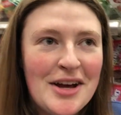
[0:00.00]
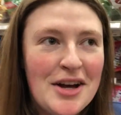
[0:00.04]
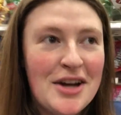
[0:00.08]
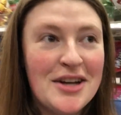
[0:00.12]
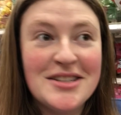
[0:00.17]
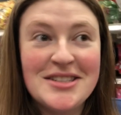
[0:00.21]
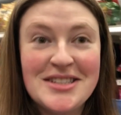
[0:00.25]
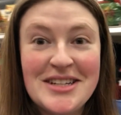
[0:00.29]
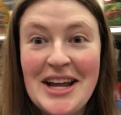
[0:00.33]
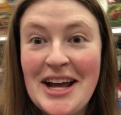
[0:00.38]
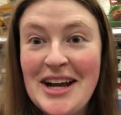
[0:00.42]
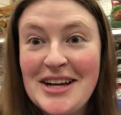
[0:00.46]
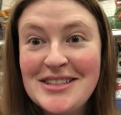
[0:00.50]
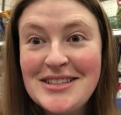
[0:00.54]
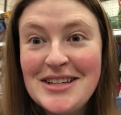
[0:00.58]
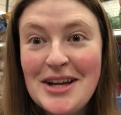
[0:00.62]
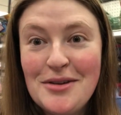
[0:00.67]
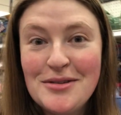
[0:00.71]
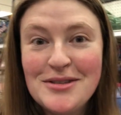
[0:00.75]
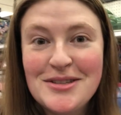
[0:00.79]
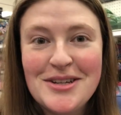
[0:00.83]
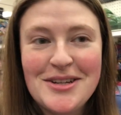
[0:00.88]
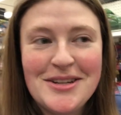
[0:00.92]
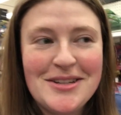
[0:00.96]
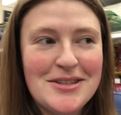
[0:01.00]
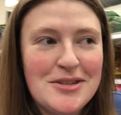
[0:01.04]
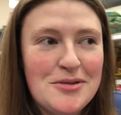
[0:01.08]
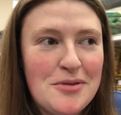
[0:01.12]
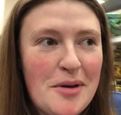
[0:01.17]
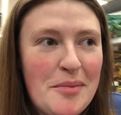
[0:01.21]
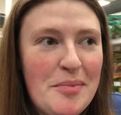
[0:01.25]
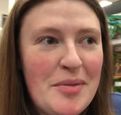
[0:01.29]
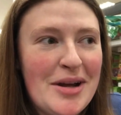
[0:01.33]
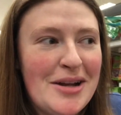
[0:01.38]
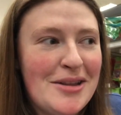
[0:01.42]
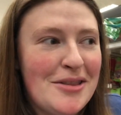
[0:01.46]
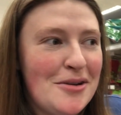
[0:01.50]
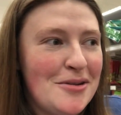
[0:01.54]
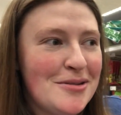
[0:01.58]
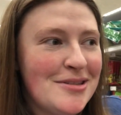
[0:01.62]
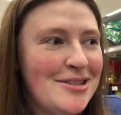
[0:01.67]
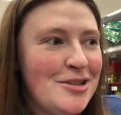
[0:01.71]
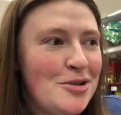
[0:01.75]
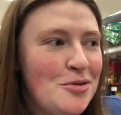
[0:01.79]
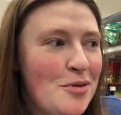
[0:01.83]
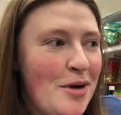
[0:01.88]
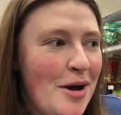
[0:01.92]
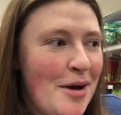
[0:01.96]
A snack sounds good, so I picked those
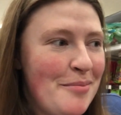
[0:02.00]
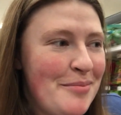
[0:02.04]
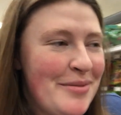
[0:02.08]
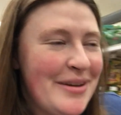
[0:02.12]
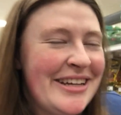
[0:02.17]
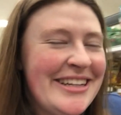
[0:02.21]
two up.